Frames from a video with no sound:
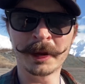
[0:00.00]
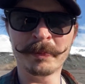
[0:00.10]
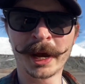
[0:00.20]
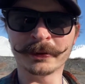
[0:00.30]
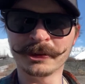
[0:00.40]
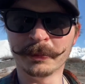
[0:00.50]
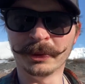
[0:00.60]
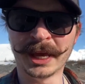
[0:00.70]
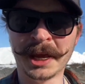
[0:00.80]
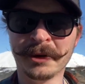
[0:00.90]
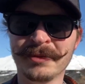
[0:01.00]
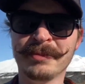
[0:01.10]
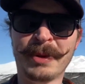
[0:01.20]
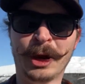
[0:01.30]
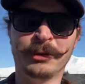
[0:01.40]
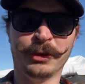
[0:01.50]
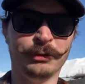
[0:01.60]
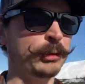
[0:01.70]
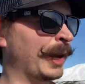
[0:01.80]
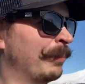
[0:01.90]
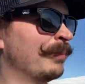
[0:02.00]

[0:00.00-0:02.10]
it back to the plane, back to the strip